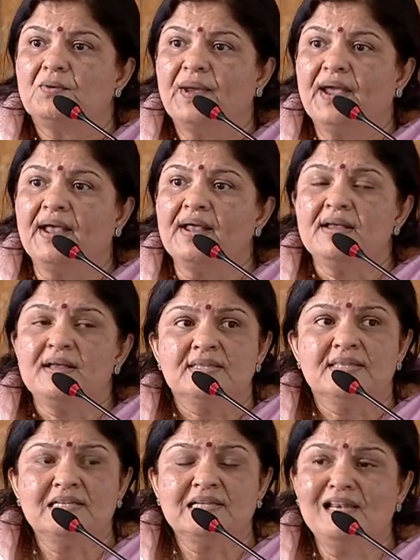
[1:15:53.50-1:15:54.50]
where
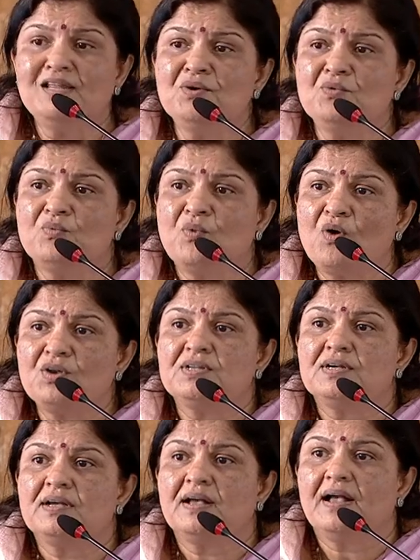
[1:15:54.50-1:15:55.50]
they tell you
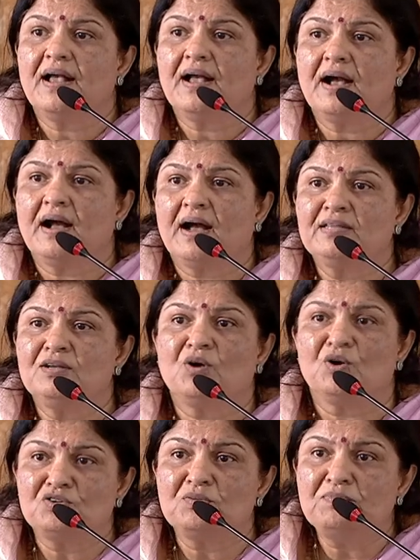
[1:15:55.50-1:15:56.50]
what are the
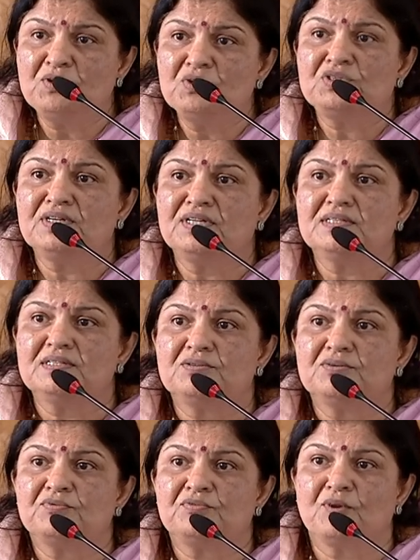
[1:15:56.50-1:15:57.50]

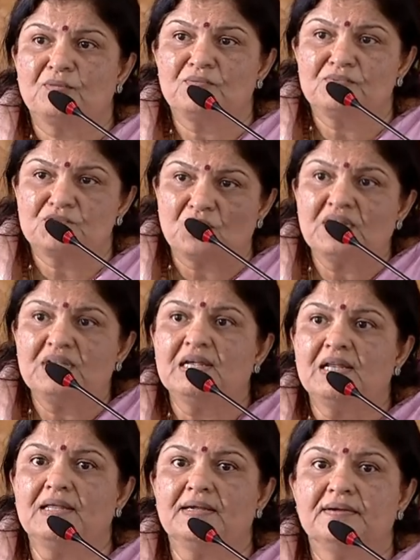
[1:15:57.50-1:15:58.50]
contributions from
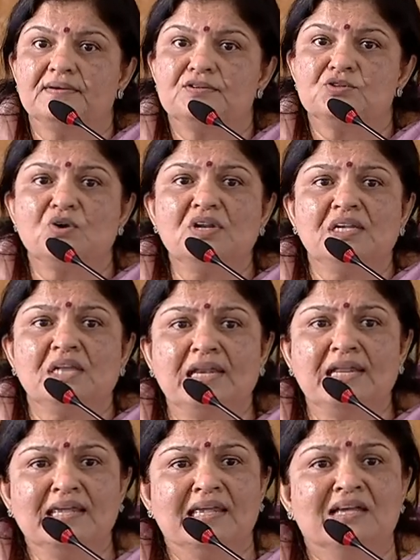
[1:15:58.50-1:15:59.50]
storytelling.
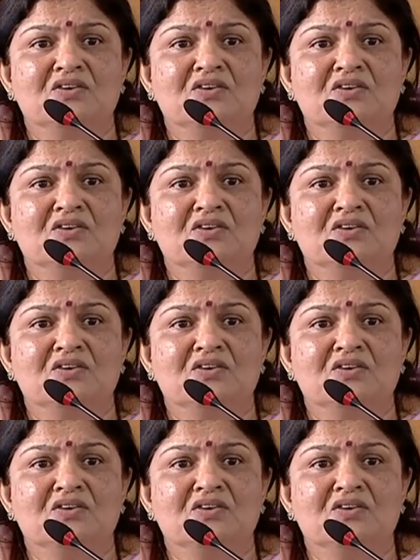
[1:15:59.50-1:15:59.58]
Storytelling